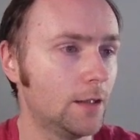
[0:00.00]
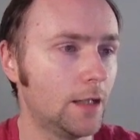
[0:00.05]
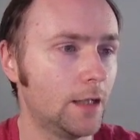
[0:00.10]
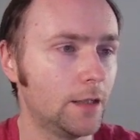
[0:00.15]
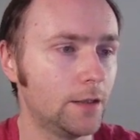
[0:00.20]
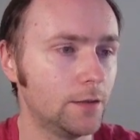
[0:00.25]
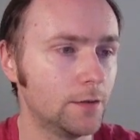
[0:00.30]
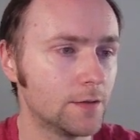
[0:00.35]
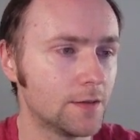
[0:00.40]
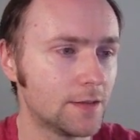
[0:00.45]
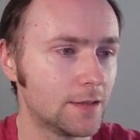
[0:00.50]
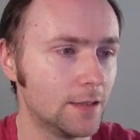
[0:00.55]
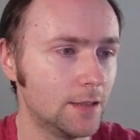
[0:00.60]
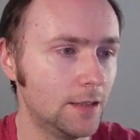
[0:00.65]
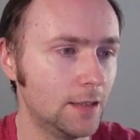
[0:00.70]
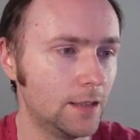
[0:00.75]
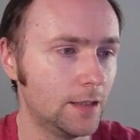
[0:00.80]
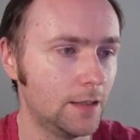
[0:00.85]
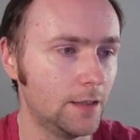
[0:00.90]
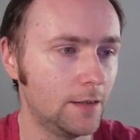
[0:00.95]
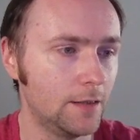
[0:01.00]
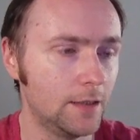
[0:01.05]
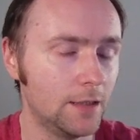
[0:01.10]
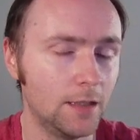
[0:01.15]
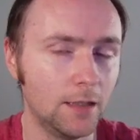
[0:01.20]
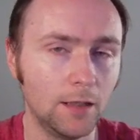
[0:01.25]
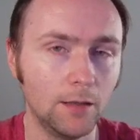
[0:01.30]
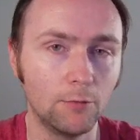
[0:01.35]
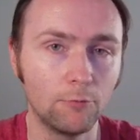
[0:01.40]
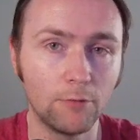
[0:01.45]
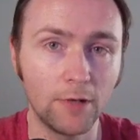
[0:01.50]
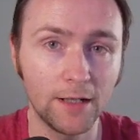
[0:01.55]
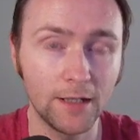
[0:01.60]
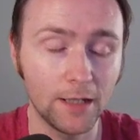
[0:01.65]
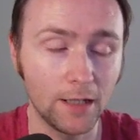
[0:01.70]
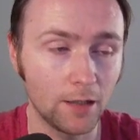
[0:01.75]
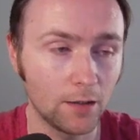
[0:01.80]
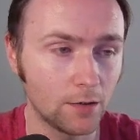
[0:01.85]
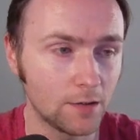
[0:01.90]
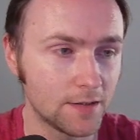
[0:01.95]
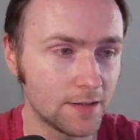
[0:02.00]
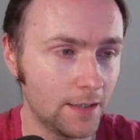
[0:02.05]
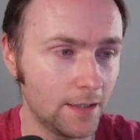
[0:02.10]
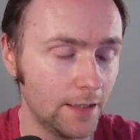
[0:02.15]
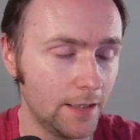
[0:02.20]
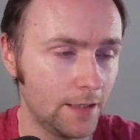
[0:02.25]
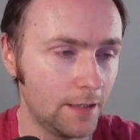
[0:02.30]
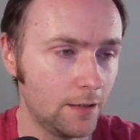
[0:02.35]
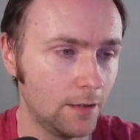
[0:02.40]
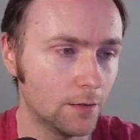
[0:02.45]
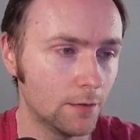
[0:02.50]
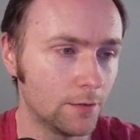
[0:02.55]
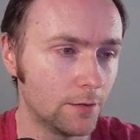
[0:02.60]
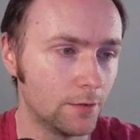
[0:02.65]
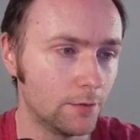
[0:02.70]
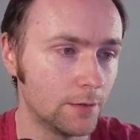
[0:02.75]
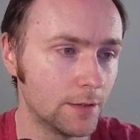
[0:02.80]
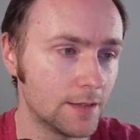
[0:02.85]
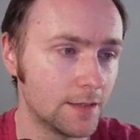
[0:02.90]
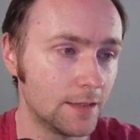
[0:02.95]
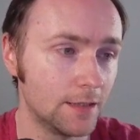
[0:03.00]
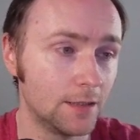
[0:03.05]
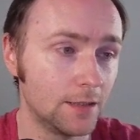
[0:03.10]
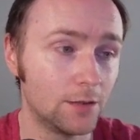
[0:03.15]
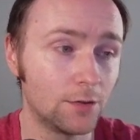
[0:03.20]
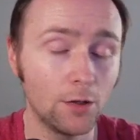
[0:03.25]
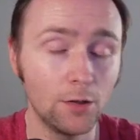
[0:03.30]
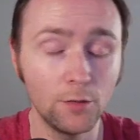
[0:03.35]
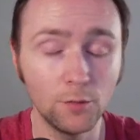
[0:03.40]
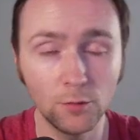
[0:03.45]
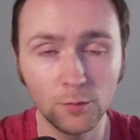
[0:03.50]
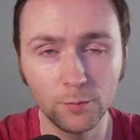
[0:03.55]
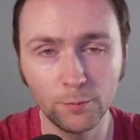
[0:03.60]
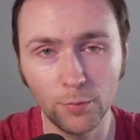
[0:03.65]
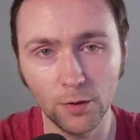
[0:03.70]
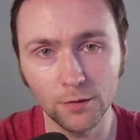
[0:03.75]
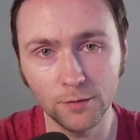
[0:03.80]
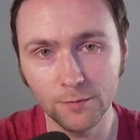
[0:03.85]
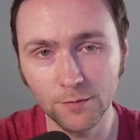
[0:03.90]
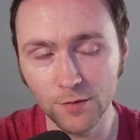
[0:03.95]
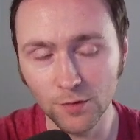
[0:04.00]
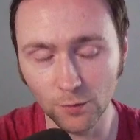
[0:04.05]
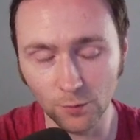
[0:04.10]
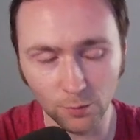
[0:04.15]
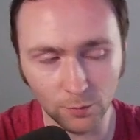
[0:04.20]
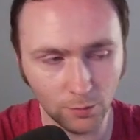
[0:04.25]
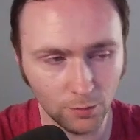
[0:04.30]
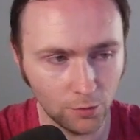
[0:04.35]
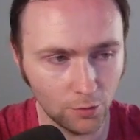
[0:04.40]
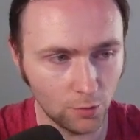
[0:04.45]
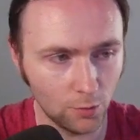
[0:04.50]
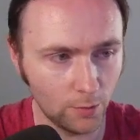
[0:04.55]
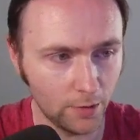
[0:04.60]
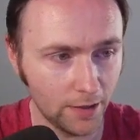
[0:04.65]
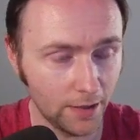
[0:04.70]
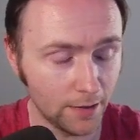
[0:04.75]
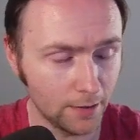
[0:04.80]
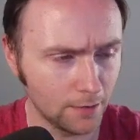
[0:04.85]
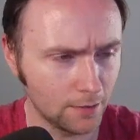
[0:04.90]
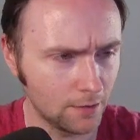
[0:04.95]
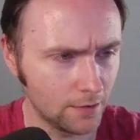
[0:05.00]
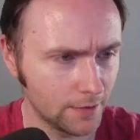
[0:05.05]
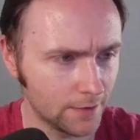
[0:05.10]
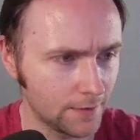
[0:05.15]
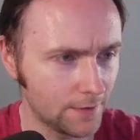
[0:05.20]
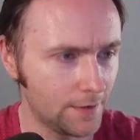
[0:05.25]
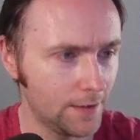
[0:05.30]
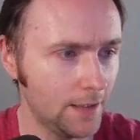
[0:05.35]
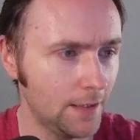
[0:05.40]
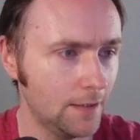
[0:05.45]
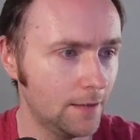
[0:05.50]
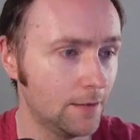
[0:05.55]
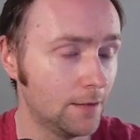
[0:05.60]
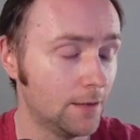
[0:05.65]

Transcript: You'll see in the right hand side here there is the download button, so go ahead and click that.